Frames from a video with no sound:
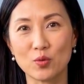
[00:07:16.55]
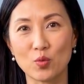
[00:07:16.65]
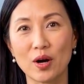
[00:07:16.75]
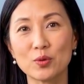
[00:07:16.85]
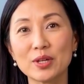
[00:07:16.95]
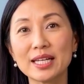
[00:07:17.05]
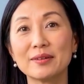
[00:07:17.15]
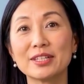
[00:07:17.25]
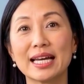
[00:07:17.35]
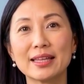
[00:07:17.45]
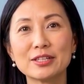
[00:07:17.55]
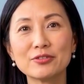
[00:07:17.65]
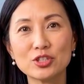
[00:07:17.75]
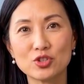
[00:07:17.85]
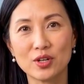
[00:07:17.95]
1 week of daily
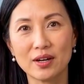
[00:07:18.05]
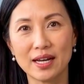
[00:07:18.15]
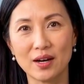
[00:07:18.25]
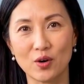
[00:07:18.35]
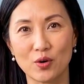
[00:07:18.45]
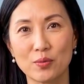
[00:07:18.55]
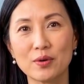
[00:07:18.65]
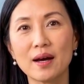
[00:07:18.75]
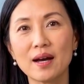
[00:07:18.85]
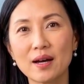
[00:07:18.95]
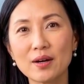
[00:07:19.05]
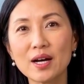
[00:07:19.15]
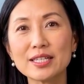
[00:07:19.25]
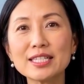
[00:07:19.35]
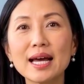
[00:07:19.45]
fish oil at home,
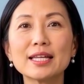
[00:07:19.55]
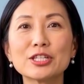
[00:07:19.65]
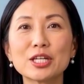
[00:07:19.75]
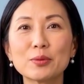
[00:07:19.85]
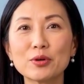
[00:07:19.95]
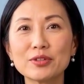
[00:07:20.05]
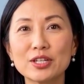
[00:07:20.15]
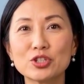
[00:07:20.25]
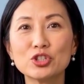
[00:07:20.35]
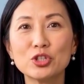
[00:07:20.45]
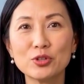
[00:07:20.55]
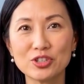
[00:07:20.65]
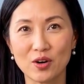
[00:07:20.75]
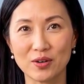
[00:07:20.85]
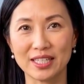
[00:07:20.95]
alongside the tick prevention she was
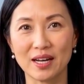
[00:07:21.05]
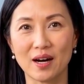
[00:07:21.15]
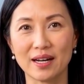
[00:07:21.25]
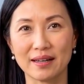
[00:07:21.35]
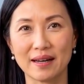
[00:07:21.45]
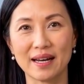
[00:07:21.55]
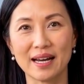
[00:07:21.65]
already on,